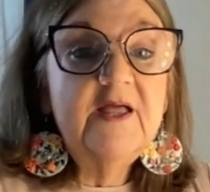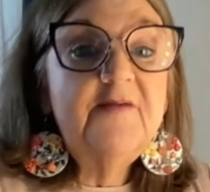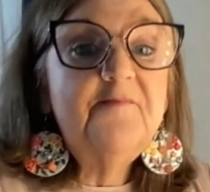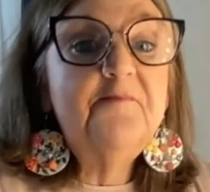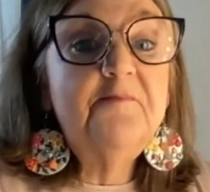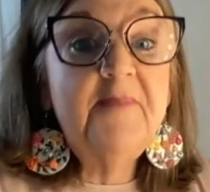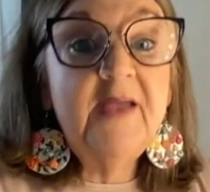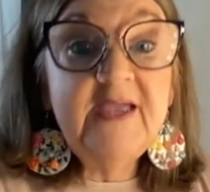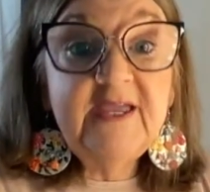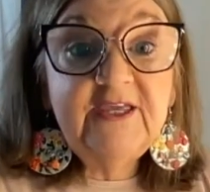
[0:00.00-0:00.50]

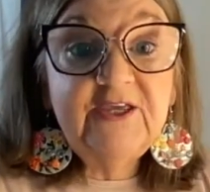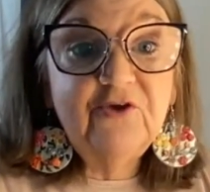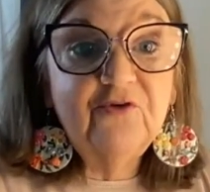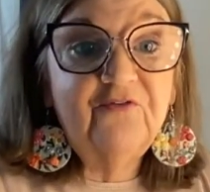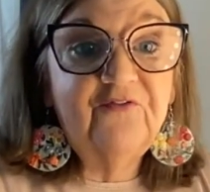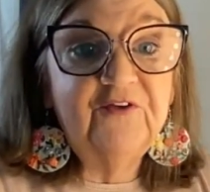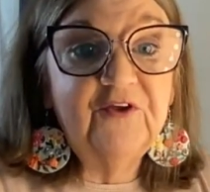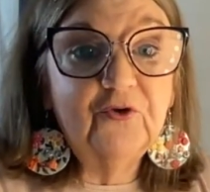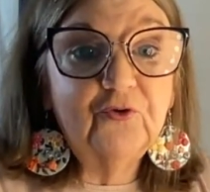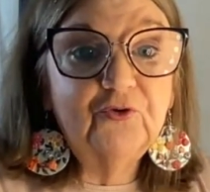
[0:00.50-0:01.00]
make you
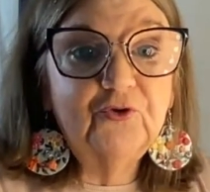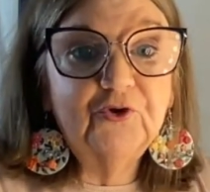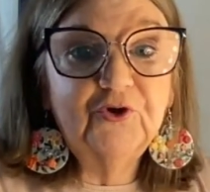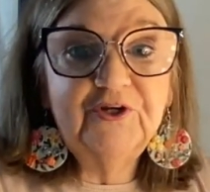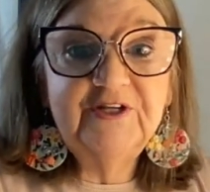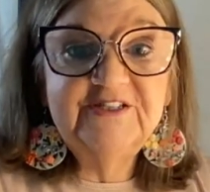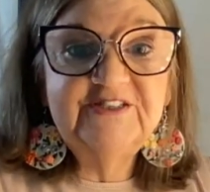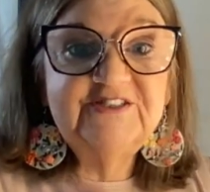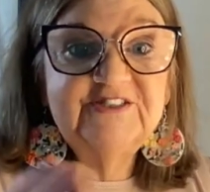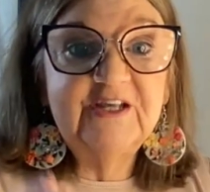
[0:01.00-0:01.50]
feel
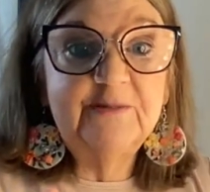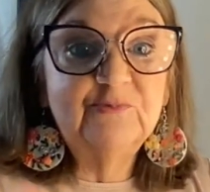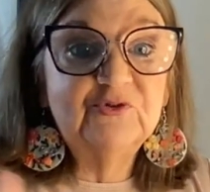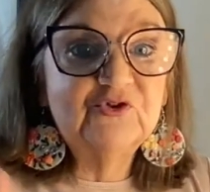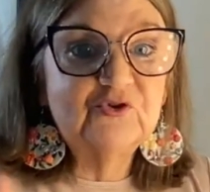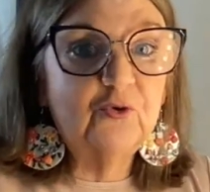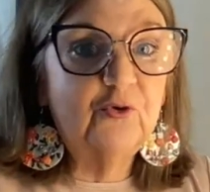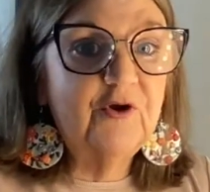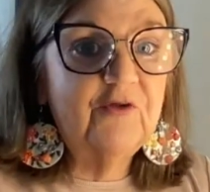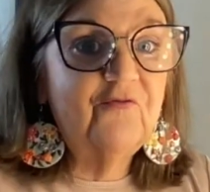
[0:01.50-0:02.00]
good in some
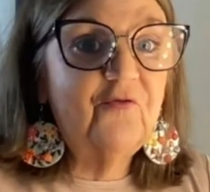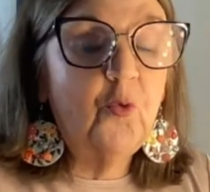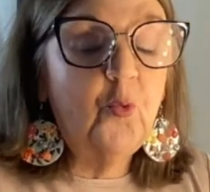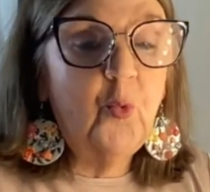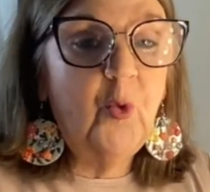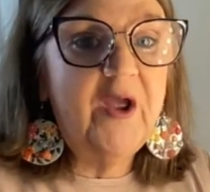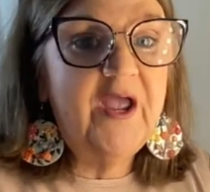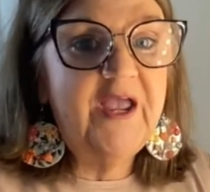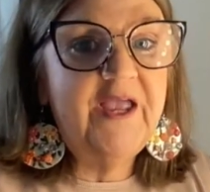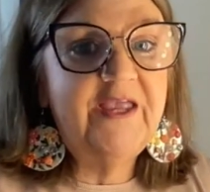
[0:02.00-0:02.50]
sort of a
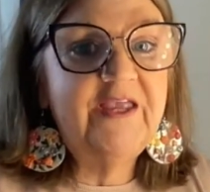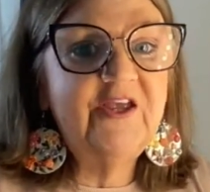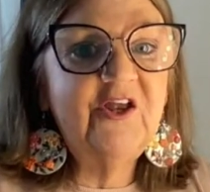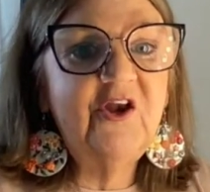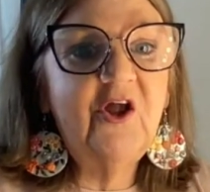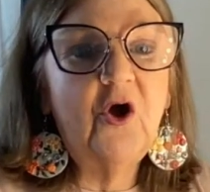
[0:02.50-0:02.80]
way.